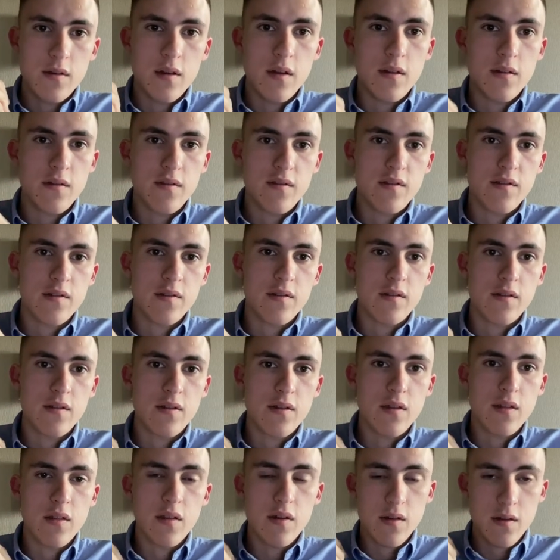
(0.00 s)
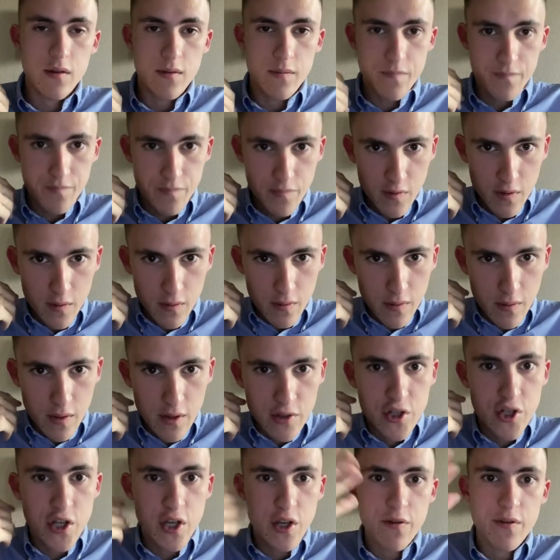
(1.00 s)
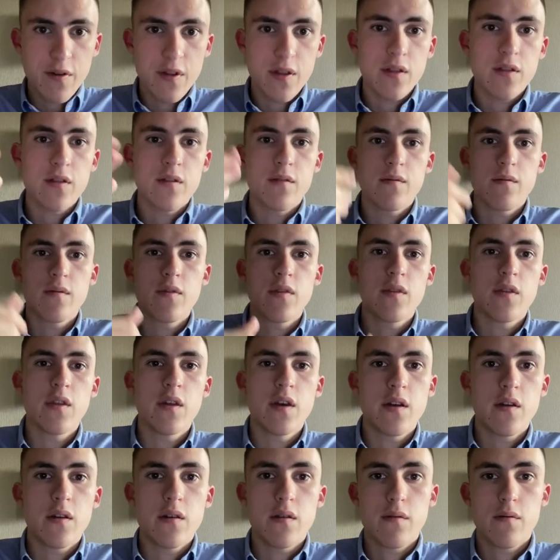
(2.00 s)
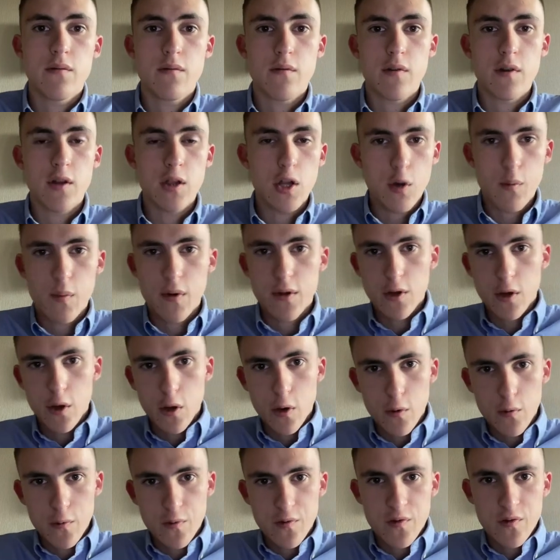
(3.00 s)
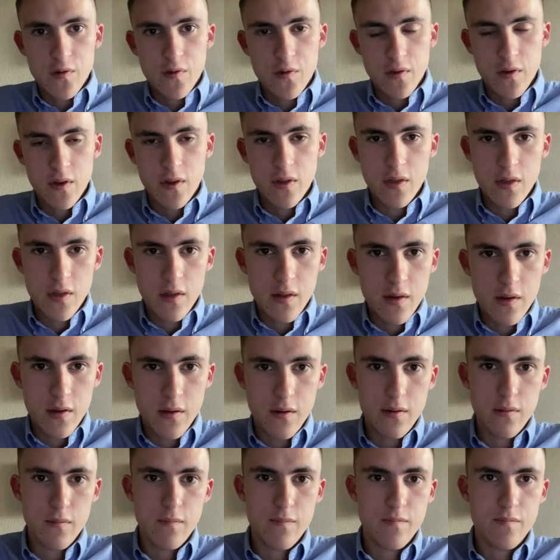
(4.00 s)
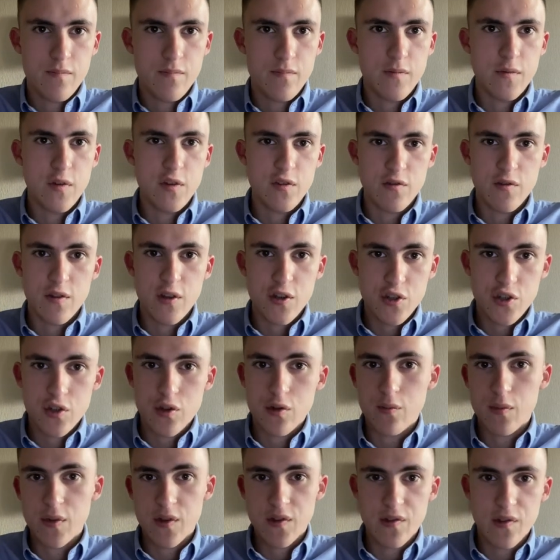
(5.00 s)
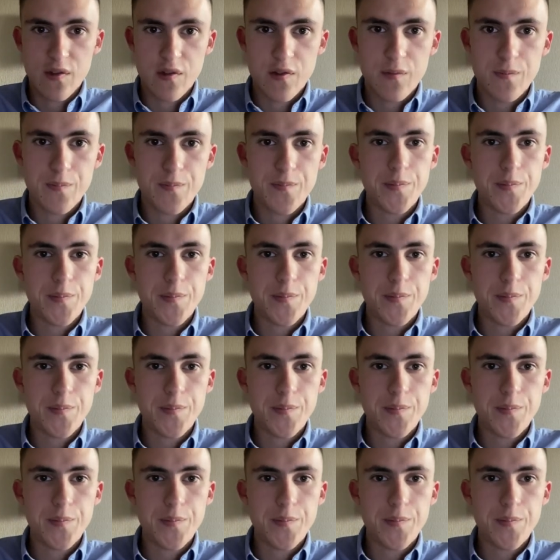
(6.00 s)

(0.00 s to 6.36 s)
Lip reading: and in the achieving the global goals in the international business.